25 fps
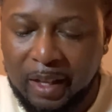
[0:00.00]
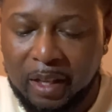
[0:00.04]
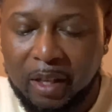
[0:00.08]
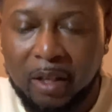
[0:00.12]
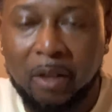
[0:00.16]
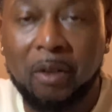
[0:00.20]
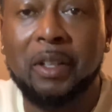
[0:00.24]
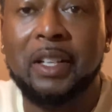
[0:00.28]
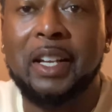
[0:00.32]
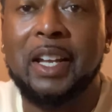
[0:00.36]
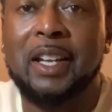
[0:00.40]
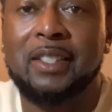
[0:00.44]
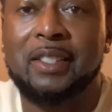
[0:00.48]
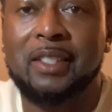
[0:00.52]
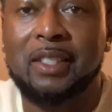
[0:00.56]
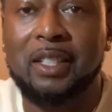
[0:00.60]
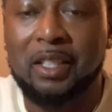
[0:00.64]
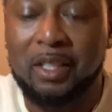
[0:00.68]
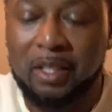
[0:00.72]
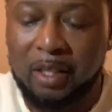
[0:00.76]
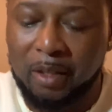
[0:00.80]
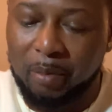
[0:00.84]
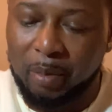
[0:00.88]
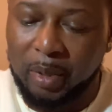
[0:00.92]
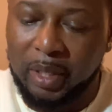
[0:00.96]
well, not
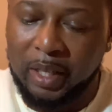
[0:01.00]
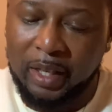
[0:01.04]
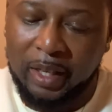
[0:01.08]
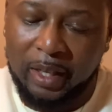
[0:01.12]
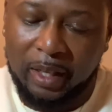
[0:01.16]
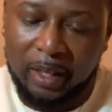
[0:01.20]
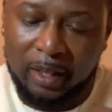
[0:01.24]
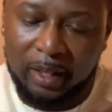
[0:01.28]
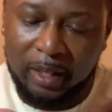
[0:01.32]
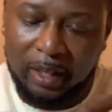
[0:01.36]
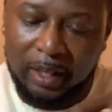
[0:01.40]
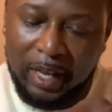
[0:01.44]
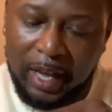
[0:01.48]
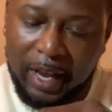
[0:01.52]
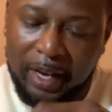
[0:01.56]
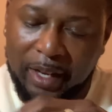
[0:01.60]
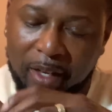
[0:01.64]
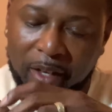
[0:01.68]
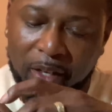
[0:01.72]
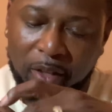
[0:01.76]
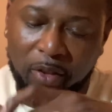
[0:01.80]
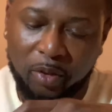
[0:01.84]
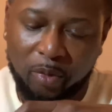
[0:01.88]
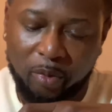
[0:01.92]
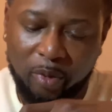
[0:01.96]
stitching, but a lot of
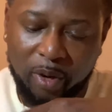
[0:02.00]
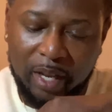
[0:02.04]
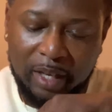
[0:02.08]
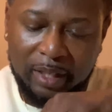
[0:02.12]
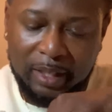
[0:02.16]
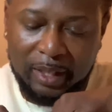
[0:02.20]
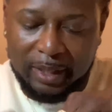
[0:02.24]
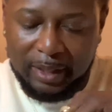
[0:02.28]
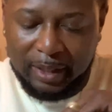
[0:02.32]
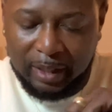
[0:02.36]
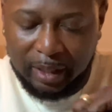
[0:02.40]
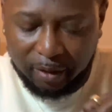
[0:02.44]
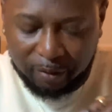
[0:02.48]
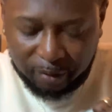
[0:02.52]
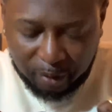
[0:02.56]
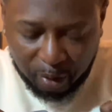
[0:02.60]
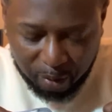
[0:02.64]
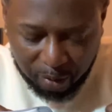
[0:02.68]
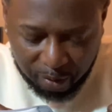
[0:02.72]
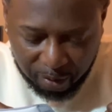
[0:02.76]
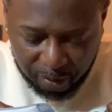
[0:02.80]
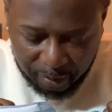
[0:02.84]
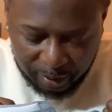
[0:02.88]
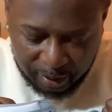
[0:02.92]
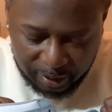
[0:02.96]
the thread that's left over
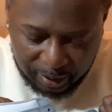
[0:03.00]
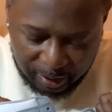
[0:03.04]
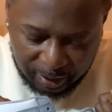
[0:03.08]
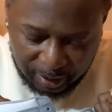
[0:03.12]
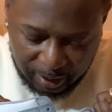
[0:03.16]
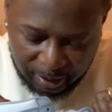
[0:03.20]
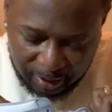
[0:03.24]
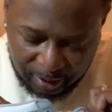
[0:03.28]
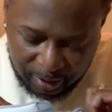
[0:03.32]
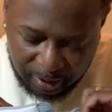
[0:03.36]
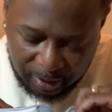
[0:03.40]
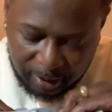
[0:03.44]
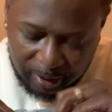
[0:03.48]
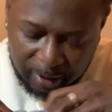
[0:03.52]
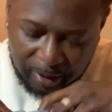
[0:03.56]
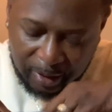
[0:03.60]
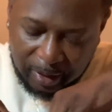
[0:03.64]
from the stitching,